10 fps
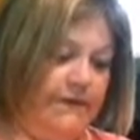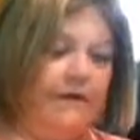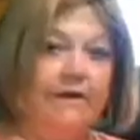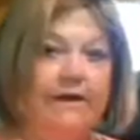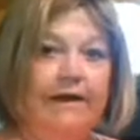
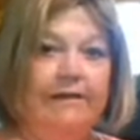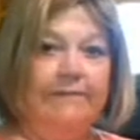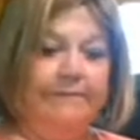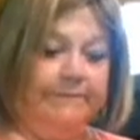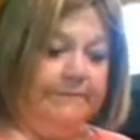Okay.
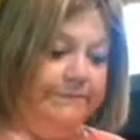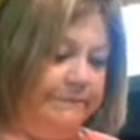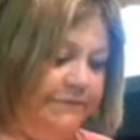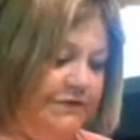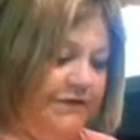
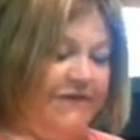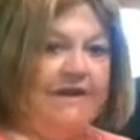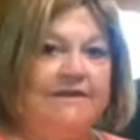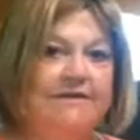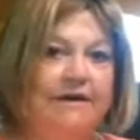2
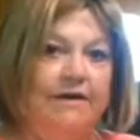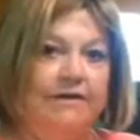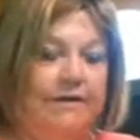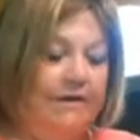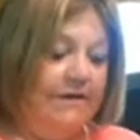things there.
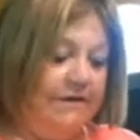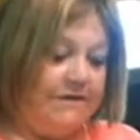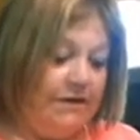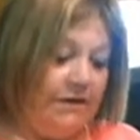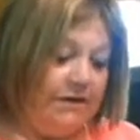The
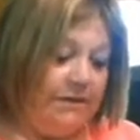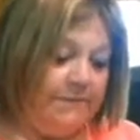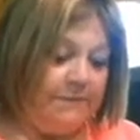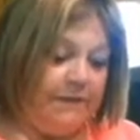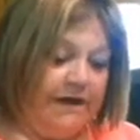salt
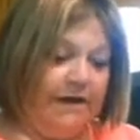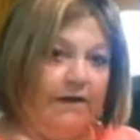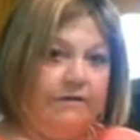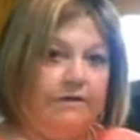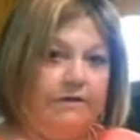helps bring out
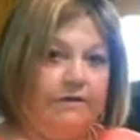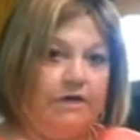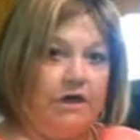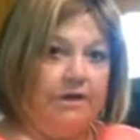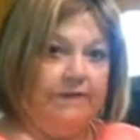the
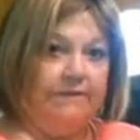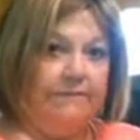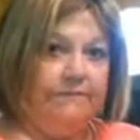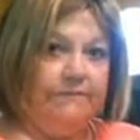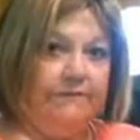chocolate,
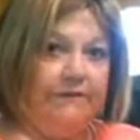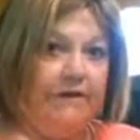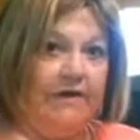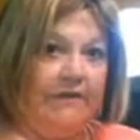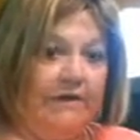the
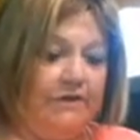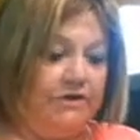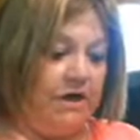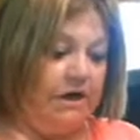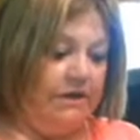flavor of the
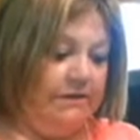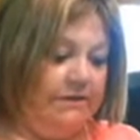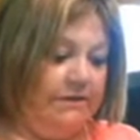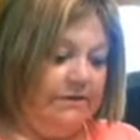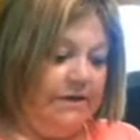chocolate,
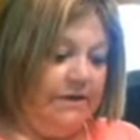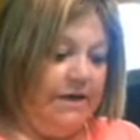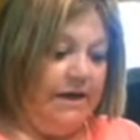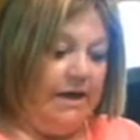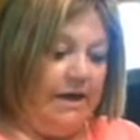
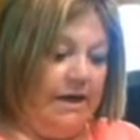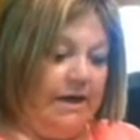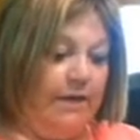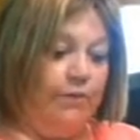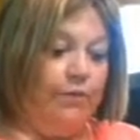
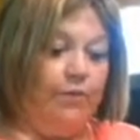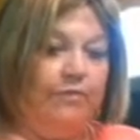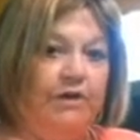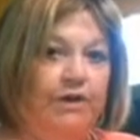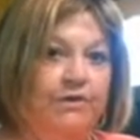and with
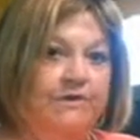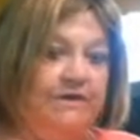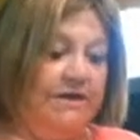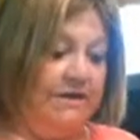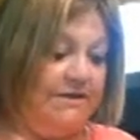me using
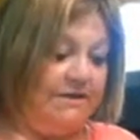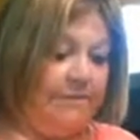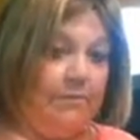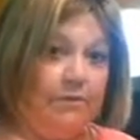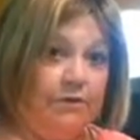this, I'm
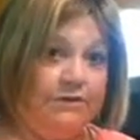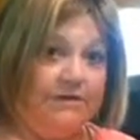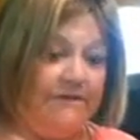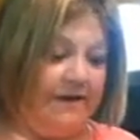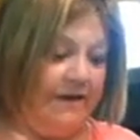
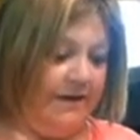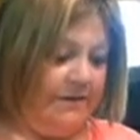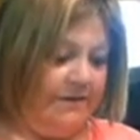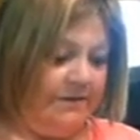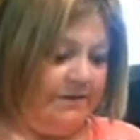emulsifying
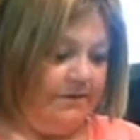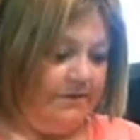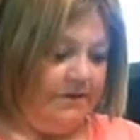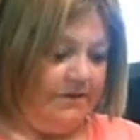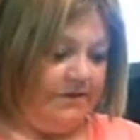
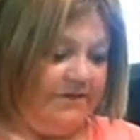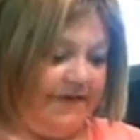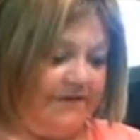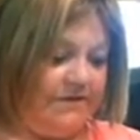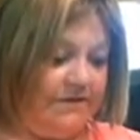the
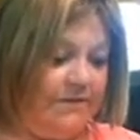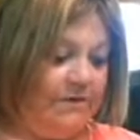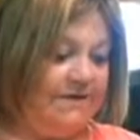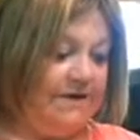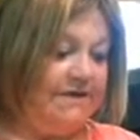fat. So I'm going
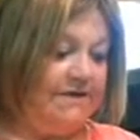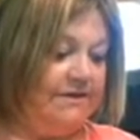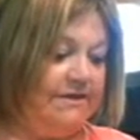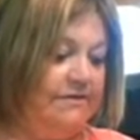to taste it.